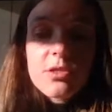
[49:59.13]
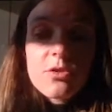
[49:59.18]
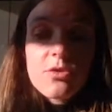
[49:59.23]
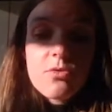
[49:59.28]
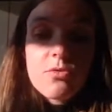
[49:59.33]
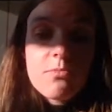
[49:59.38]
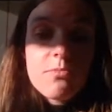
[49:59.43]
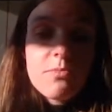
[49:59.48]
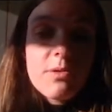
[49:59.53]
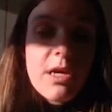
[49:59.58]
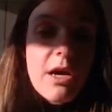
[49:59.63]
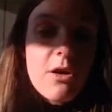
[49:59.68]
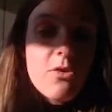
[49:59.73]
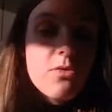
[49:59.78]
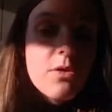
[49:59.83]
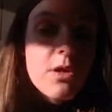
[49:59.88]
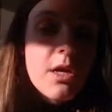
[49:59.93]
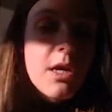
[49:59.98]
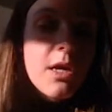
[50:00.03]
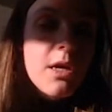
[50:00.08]
So
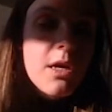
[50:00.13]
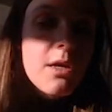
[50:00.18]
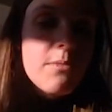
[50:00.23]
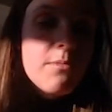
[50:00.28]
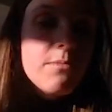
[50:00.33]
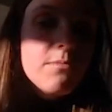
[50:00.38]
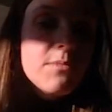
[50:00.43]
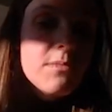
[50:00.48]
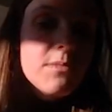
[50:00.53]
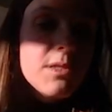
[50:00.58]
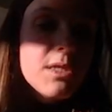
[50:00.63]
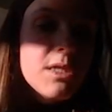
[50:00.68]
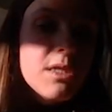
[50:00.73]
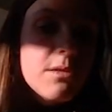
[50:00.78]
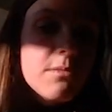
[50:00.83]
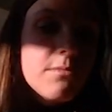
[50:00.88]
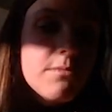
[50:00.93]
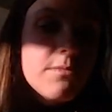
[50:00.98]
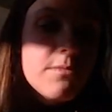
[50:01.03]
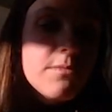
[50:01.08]
now
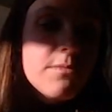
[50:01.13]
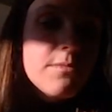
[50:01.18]
the